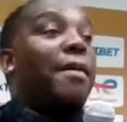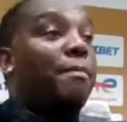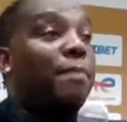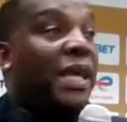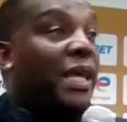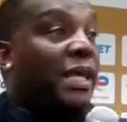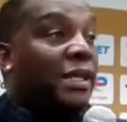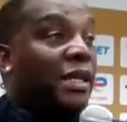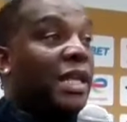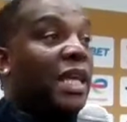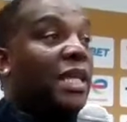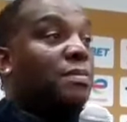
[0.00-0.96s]
I'm
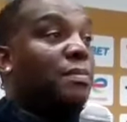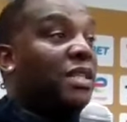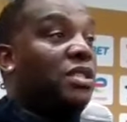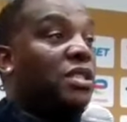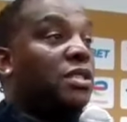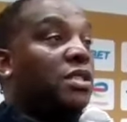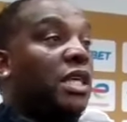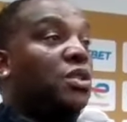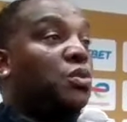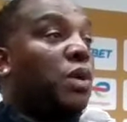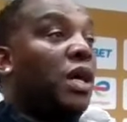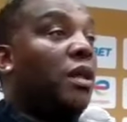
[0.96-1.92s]
playing the next match
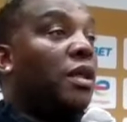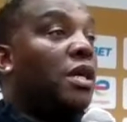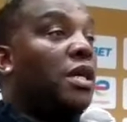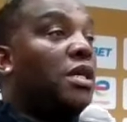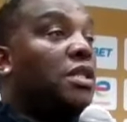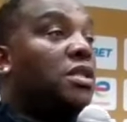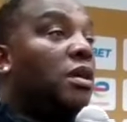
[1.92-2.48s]
as well.